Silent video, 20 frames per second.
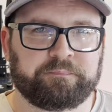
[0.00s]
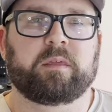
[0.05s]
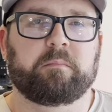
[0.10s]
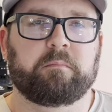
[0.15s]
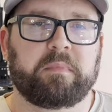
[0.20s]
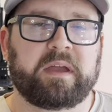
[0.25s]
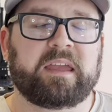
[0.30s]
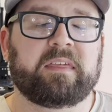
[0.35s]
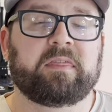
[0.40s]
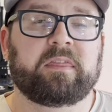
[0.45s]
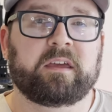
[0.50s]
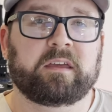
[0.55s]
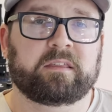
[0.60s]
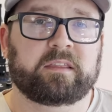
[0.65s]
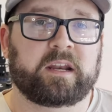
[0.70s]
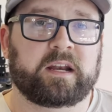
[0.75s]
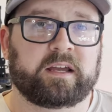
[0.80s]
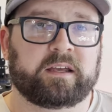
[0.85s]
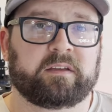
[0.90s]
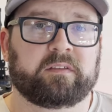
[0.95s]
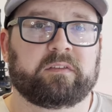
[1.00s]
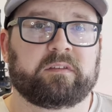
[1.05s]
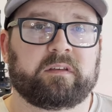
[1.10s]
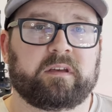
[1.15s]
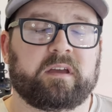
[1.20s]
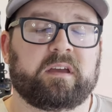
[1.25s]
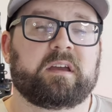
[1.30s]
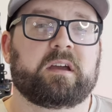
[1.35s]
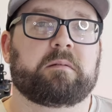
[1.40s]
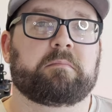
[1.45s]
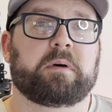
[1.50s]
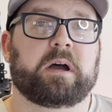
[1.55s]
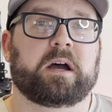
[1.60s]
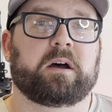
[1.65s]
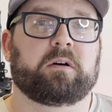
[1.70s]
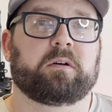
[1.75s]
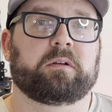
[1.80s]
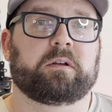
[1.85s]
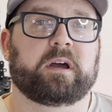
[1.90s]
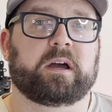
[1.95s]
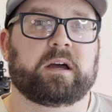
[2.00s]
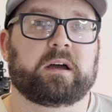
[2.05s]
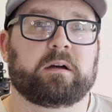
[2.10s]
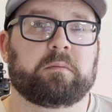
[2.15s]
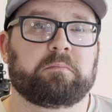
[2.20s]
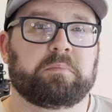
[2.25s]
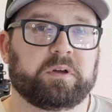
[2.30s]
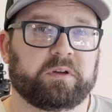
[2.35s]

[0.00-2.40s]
The main thing that I can say about